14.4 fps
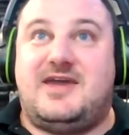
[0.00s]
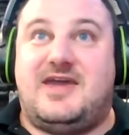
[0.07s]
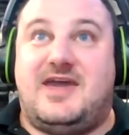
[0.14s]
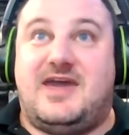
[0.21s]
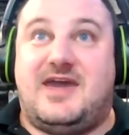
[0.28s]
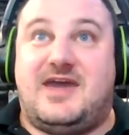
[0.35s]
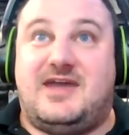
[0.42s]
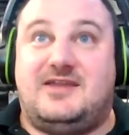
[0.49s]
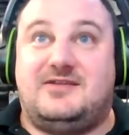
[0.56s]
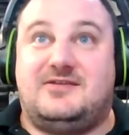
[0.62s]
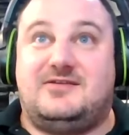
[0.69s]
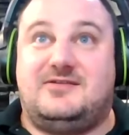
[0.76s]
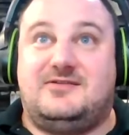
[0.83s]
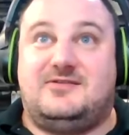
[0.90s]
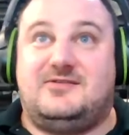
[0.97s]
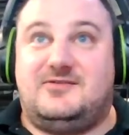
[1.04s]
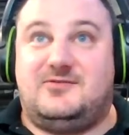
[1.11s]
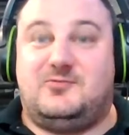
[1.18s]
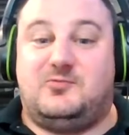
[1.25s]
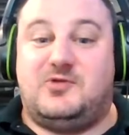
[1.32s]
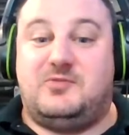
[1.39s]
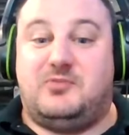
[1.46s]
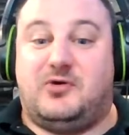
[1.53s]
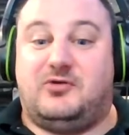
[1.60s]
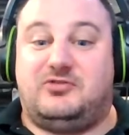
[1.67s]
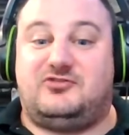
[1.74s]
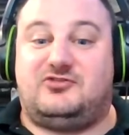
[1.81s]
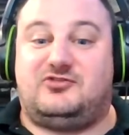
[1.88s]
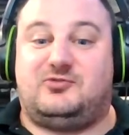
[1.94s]
and we
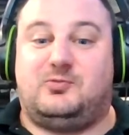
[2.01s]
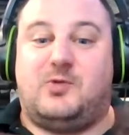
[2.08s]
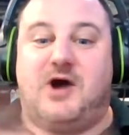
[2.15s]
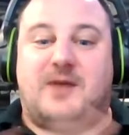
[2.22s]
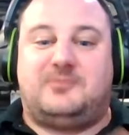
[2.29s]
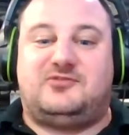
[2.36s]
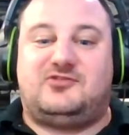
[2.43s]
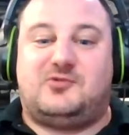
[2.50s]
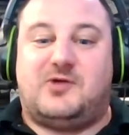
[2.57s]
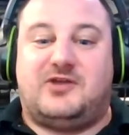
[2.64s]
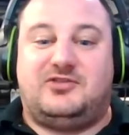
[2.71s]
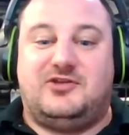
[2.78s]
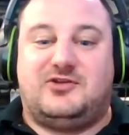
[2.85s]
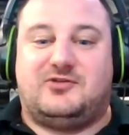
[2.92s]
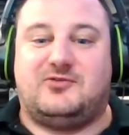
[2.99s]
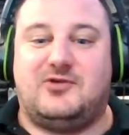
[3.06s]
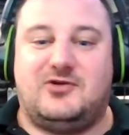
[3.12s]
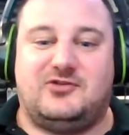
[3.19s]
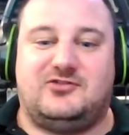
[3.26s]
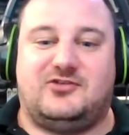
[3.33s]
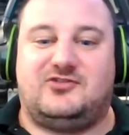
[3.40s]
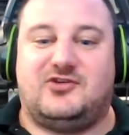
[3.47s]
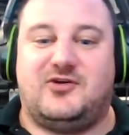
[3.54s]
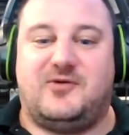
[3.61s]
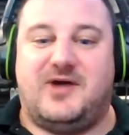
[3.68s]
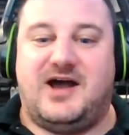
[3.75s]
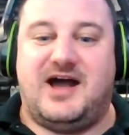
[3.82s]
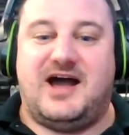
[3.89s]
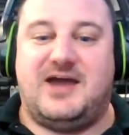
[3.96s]
both swapped squad leader roles.
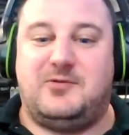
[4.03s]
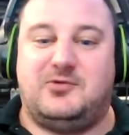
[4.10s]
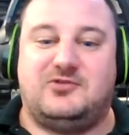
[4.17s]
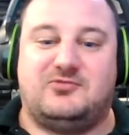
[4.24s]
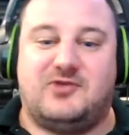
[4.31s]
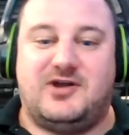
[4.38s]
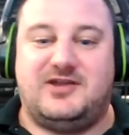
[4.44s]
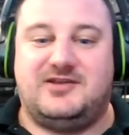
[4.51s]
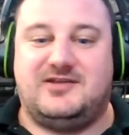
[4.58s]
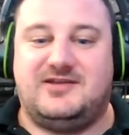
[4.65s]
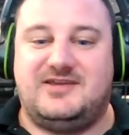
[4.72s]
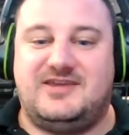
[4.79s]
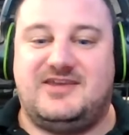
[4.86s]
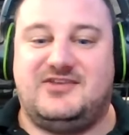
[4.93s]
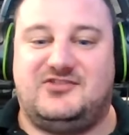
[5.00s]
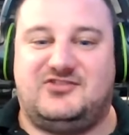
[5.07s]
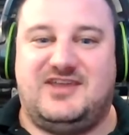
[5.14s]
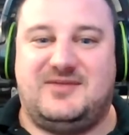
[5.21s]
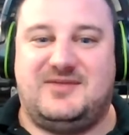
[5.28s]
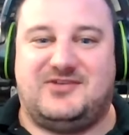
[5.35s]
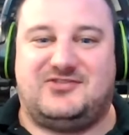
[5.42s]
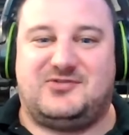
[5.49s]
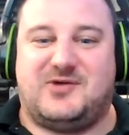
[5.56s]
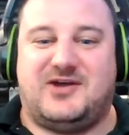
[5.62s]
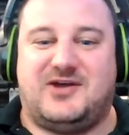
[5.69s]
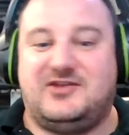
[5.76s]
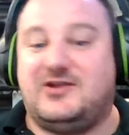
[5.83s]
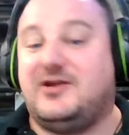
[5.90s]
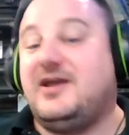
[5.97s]
So I would run his team uh. as ah.
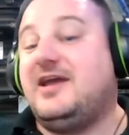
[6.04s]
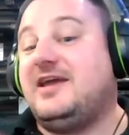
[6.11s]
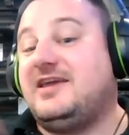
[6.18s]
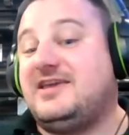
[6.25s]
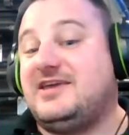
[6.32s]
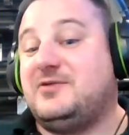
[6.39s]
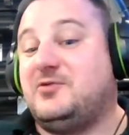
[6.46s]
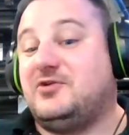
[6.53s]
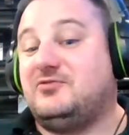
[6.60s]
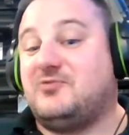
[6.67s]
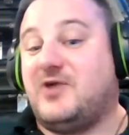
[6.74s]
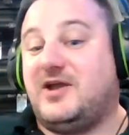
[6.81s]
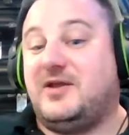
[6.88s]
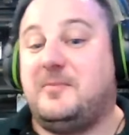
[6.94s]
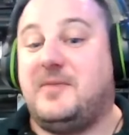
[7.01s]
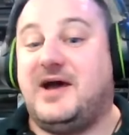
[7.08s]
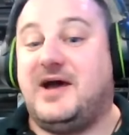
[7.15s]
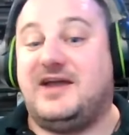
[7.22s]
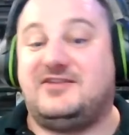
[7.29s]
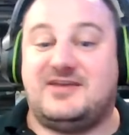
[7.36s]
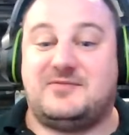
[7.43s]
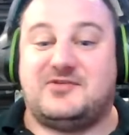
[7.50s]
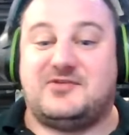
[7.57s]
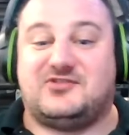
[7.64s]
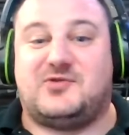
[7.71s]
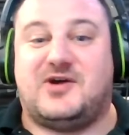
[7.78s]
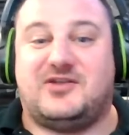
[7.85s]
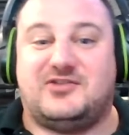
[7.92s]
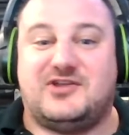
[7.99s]
squad leader, he would run my team as
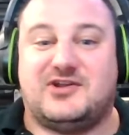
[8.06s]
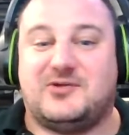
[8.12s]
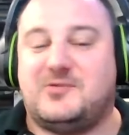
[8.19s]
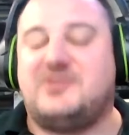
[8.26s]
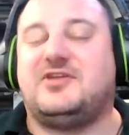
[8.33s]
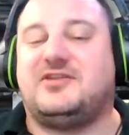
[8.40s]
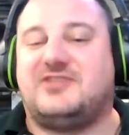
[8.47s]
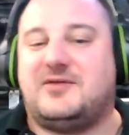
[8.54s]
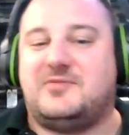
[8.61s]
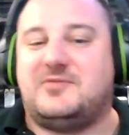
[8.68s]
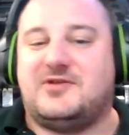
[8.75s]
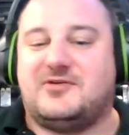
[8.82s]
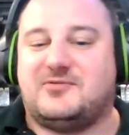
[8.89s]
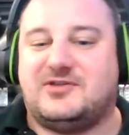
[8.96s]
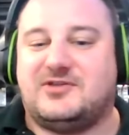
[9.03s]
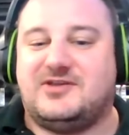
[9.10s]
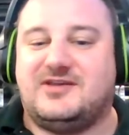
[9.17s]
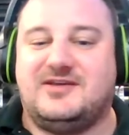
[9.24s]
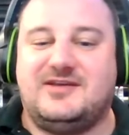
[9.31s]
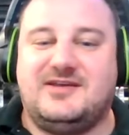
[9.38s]
squad leader. We thought that would be right. a really